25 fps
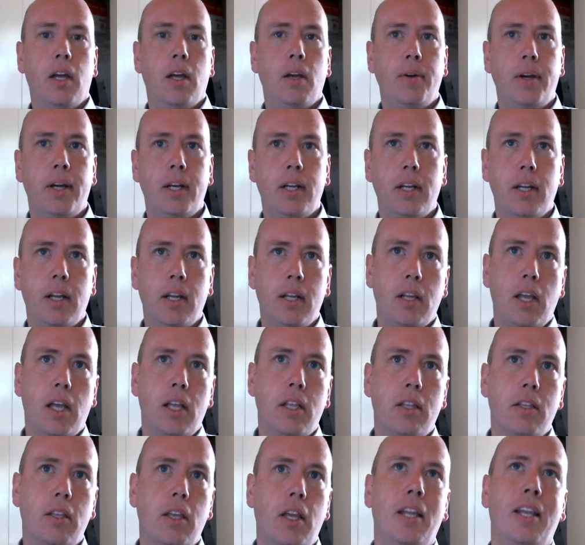right?
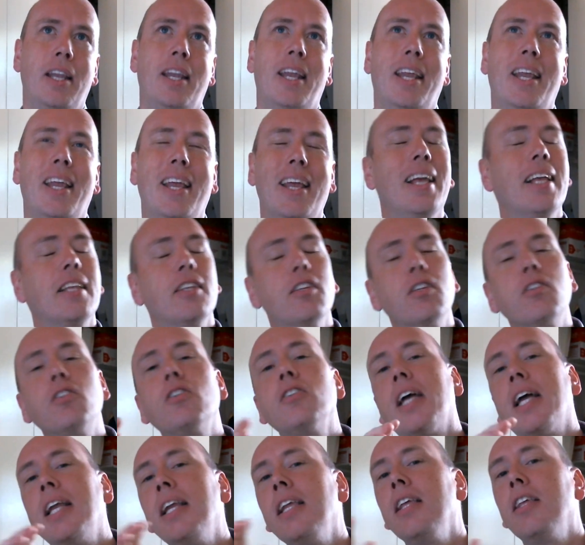And it's not just
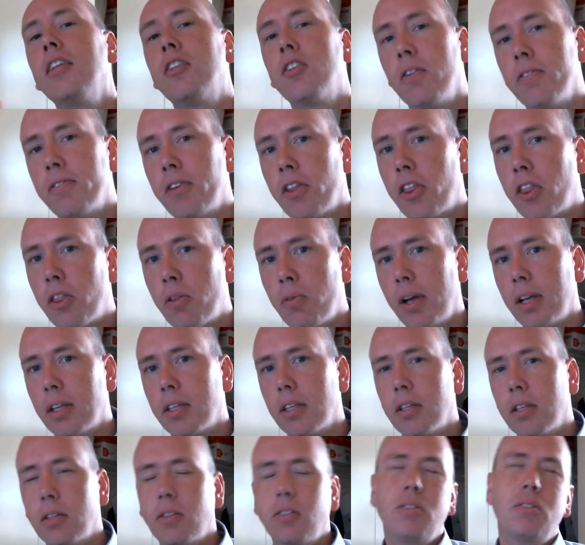any sort of a threat.
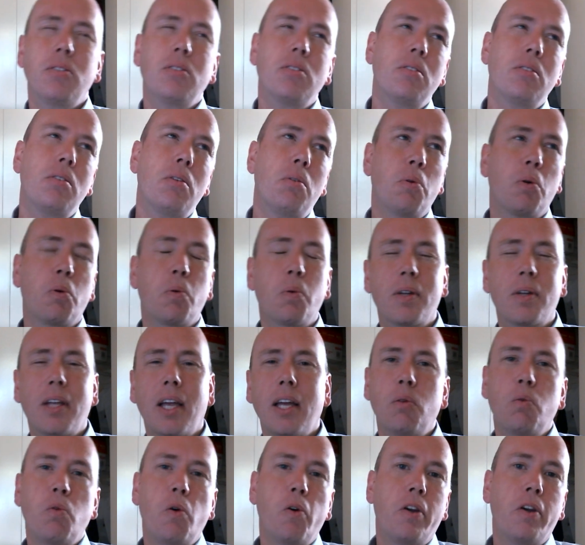It's not just, we're kind
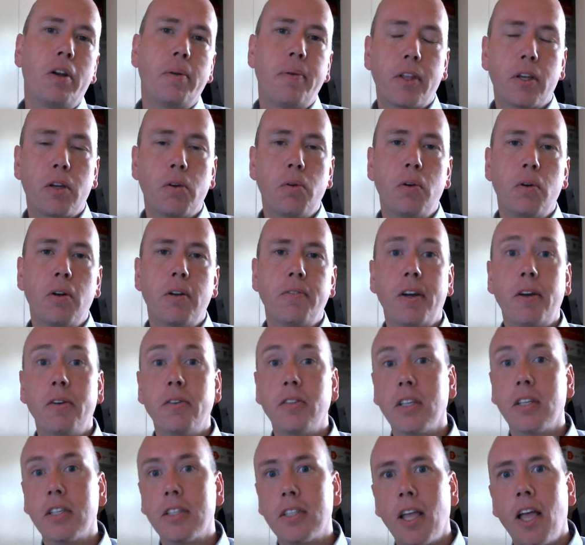of worried about the
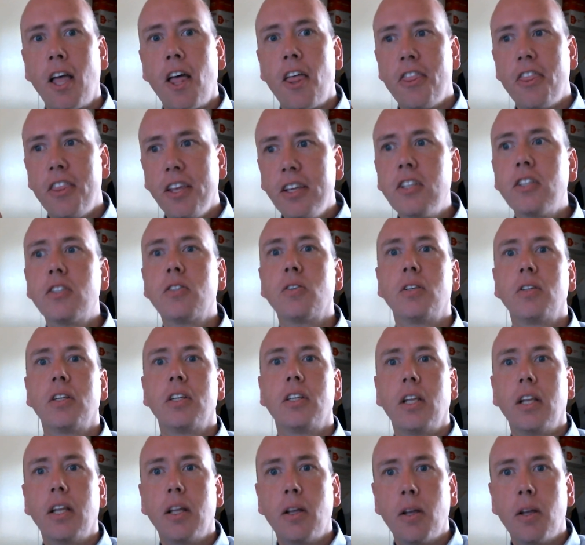coronavirus. This is going to